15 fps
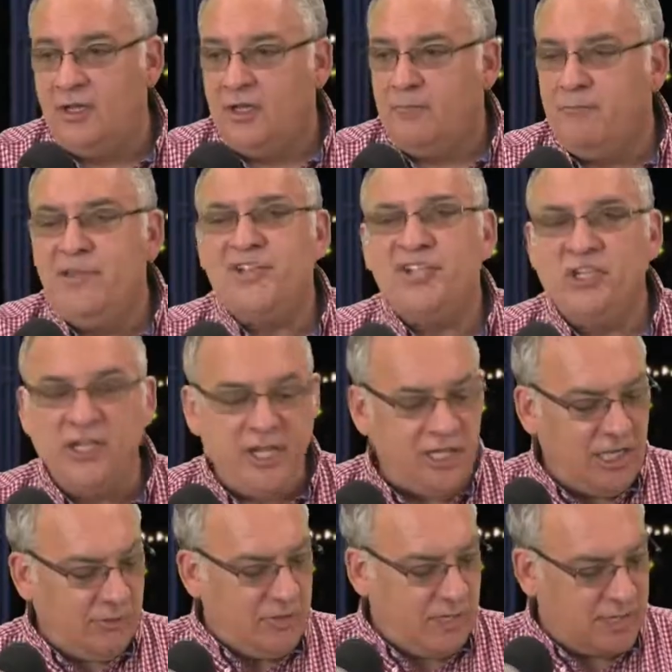
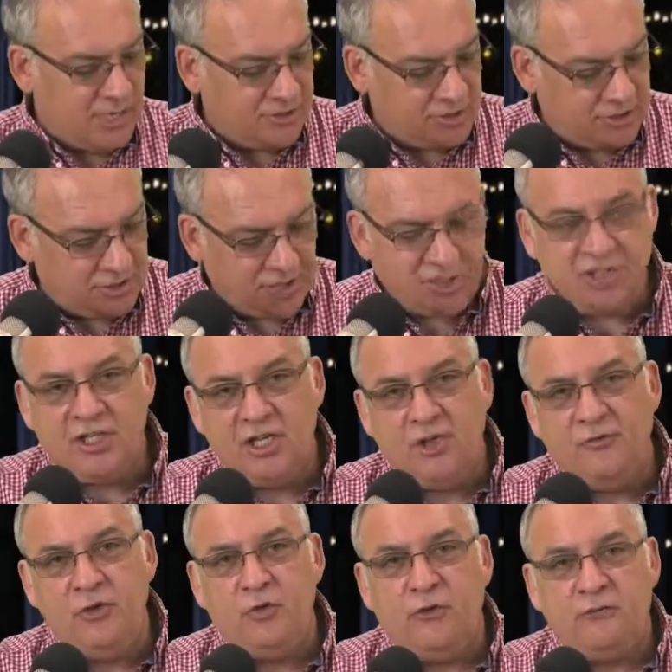misleading because it doesn't give
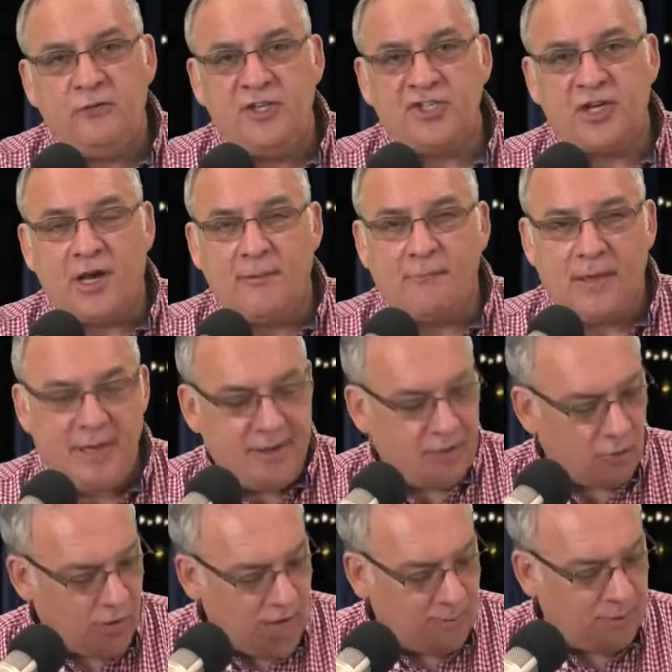you a fisheye
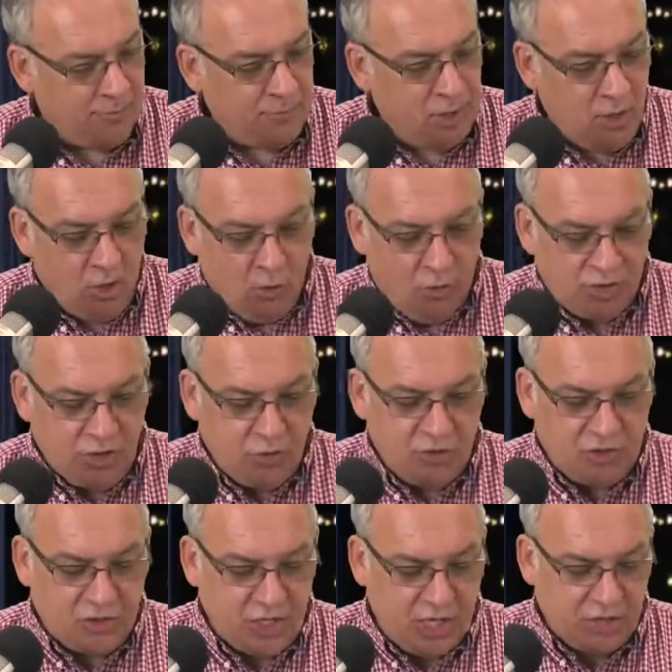panorama. What you
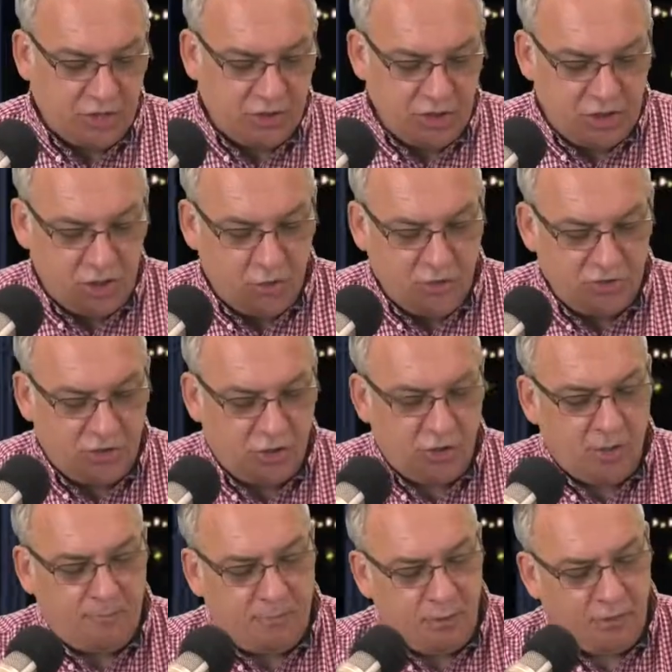essentially do is you're going
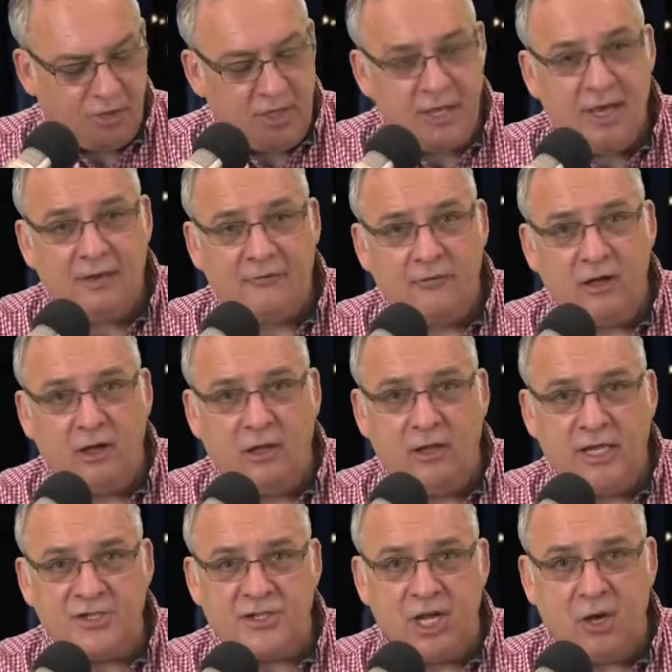to pull the FL
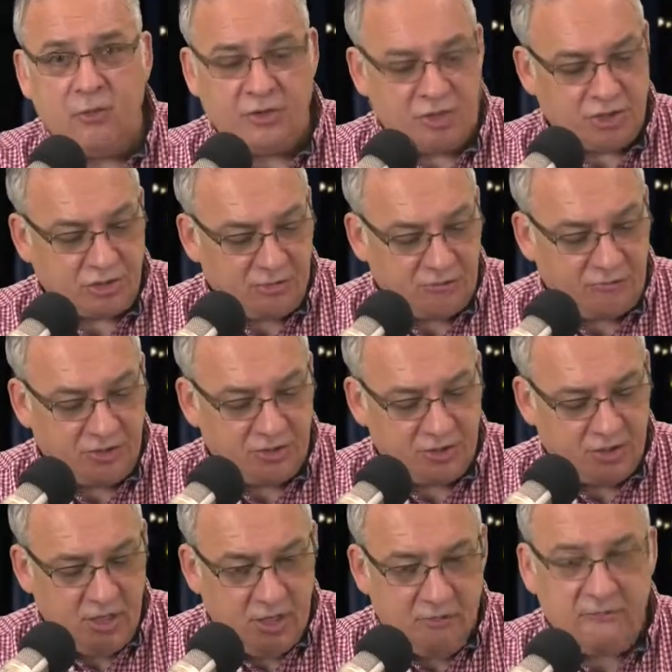lens out, which is the
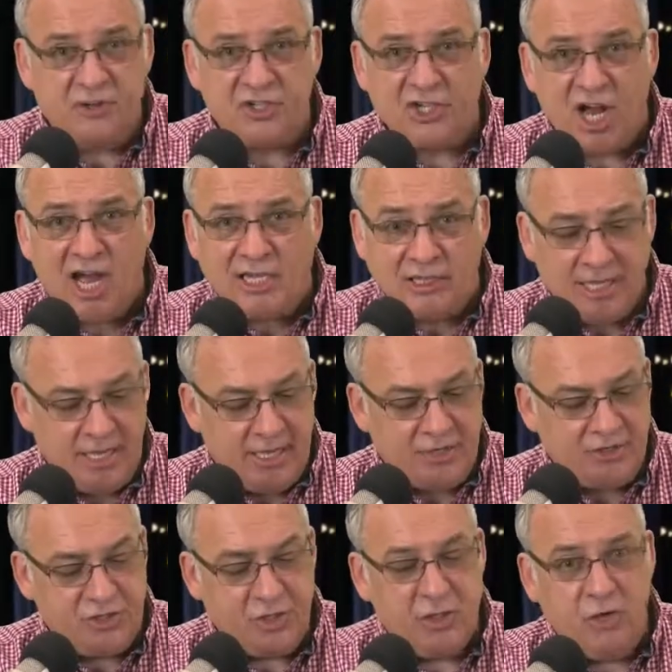fisheye
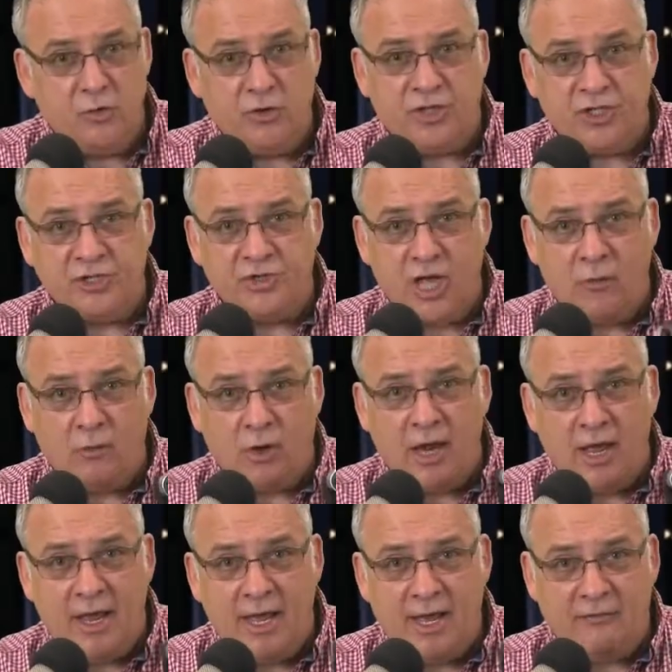lens, which is what I
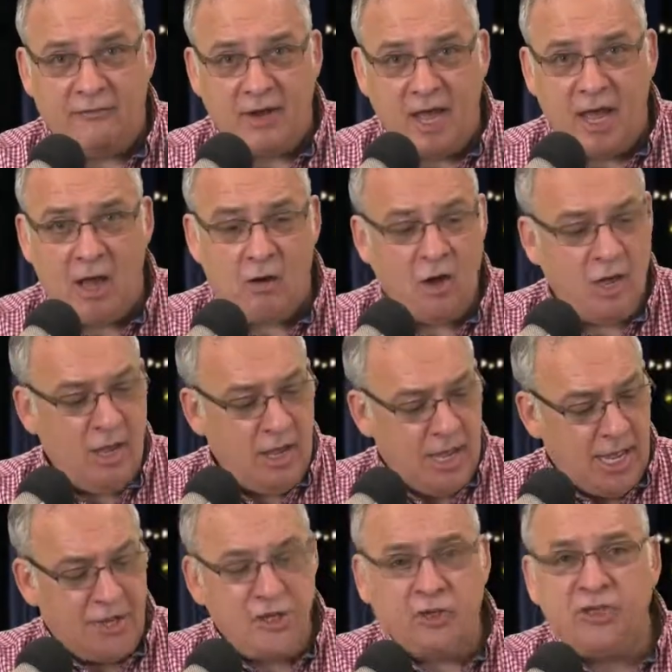have now,
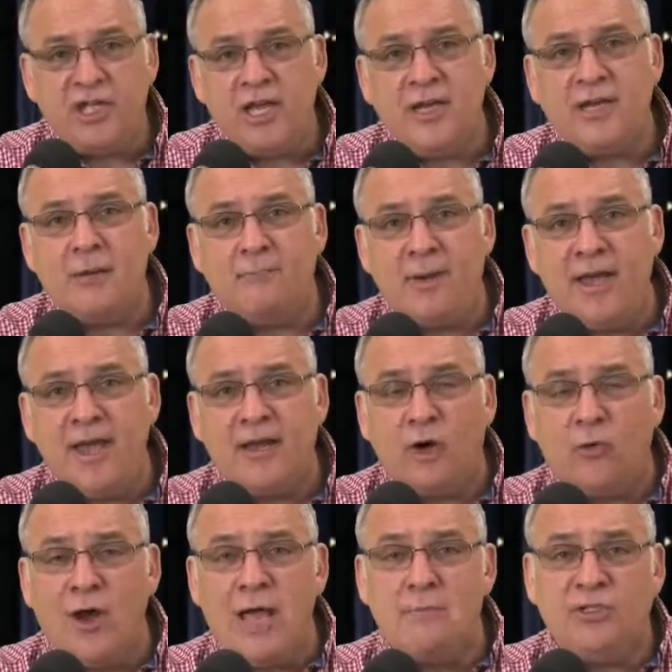and you'll take a
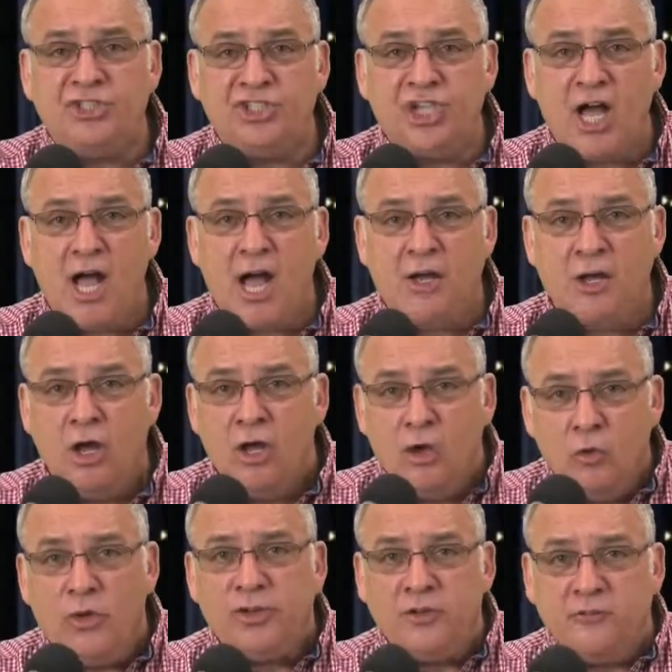panorama shot
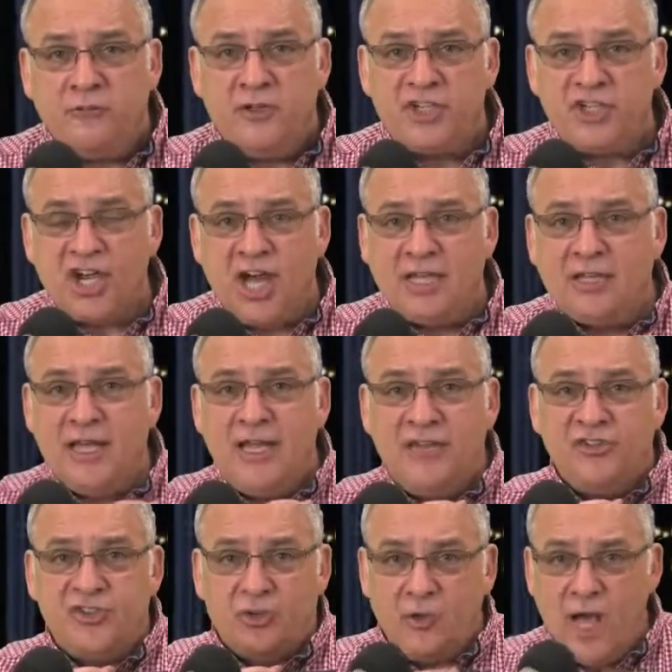with the fisheye
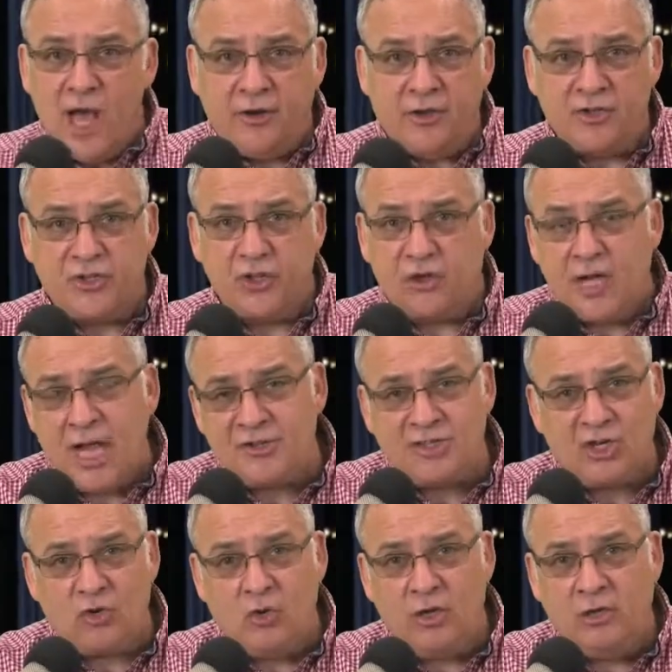lens around it. So
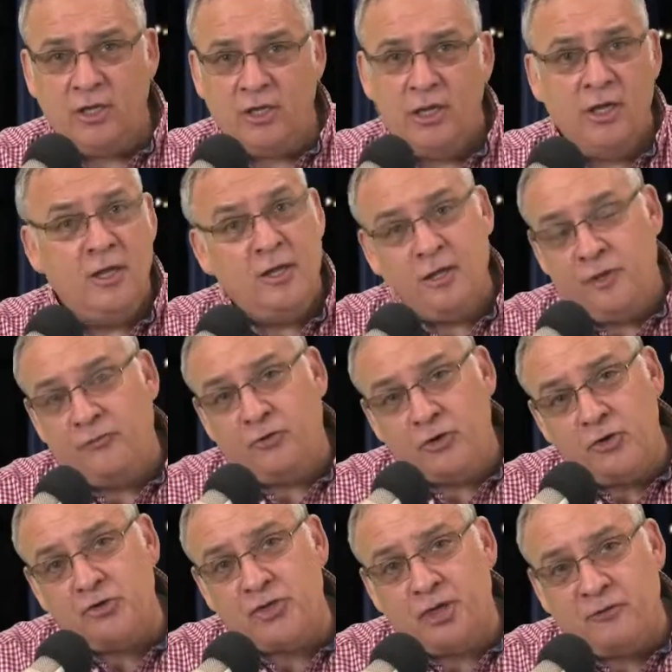consequently, if you're
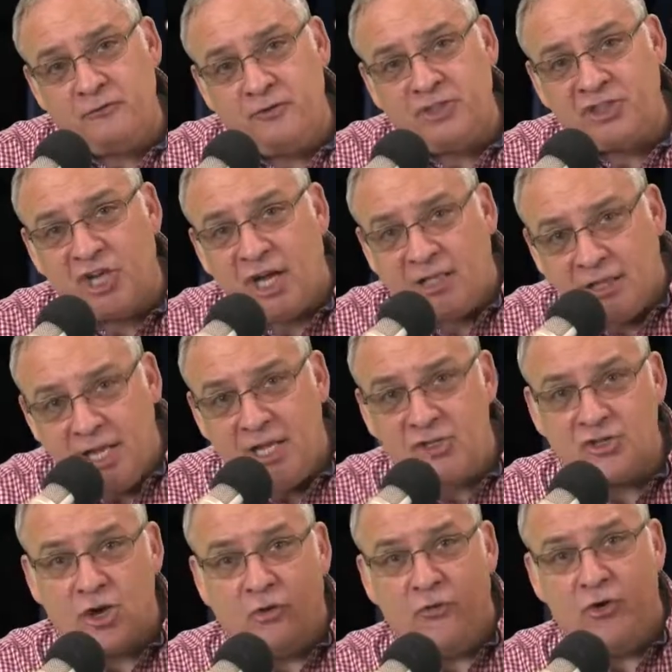using a fisheye
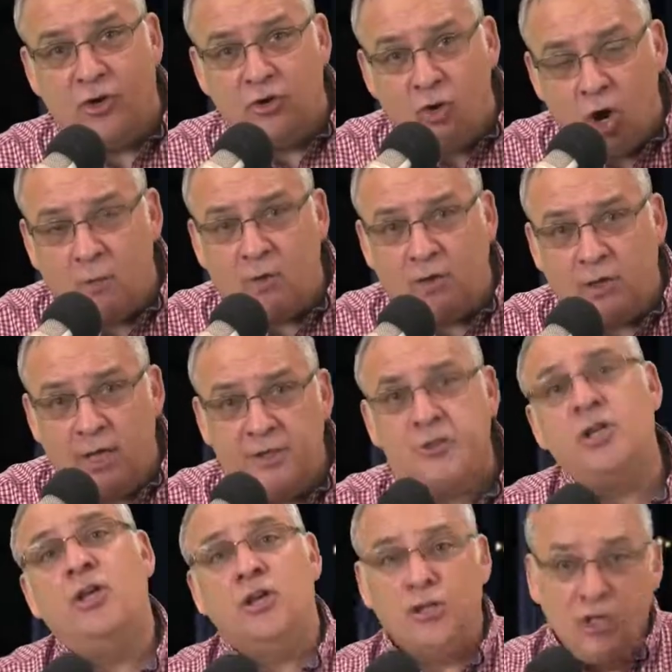lens over your normal
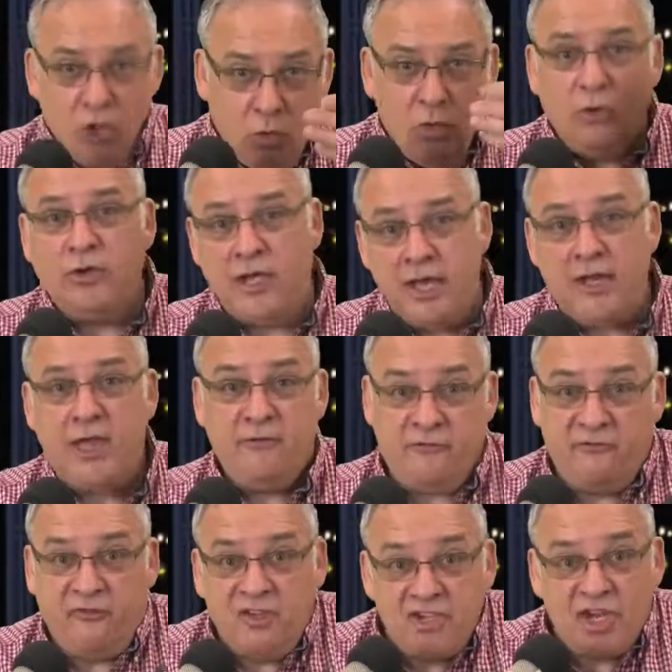lens, you will get a
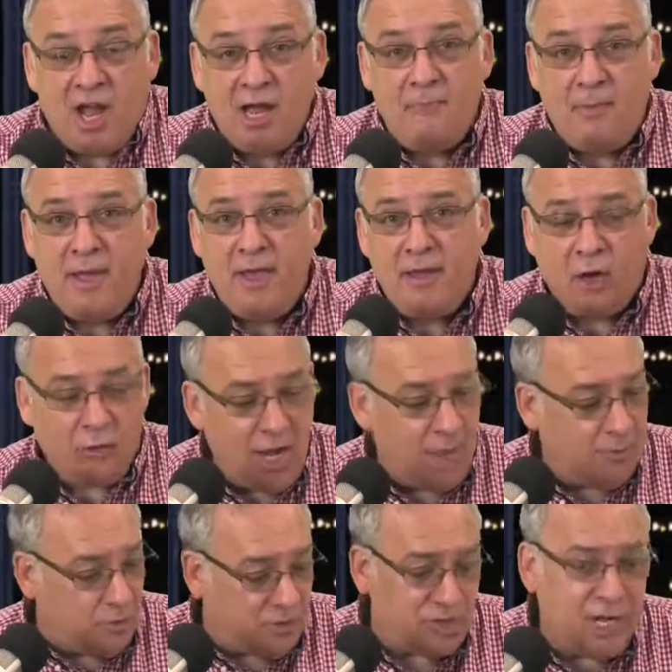fisheye
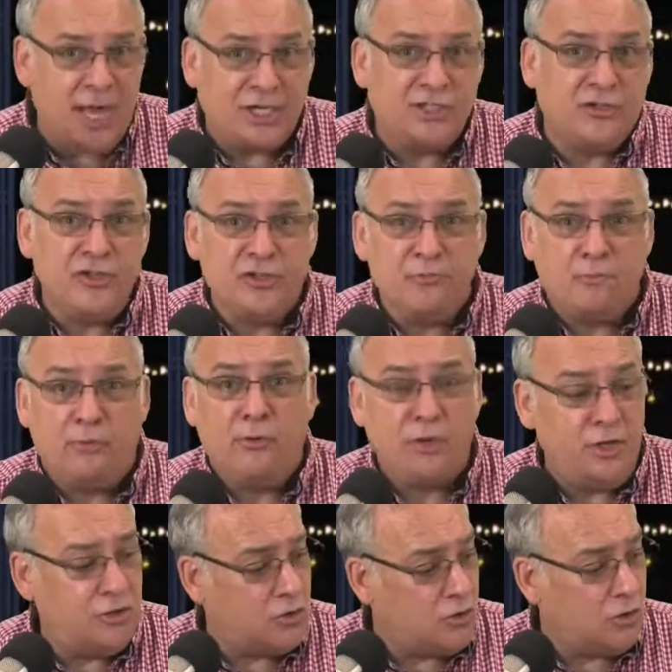panorama, which actually is
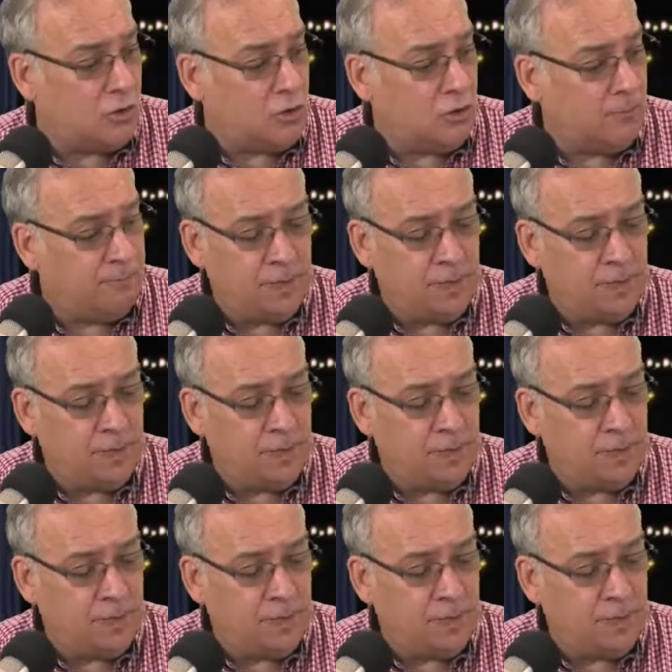pretty cool.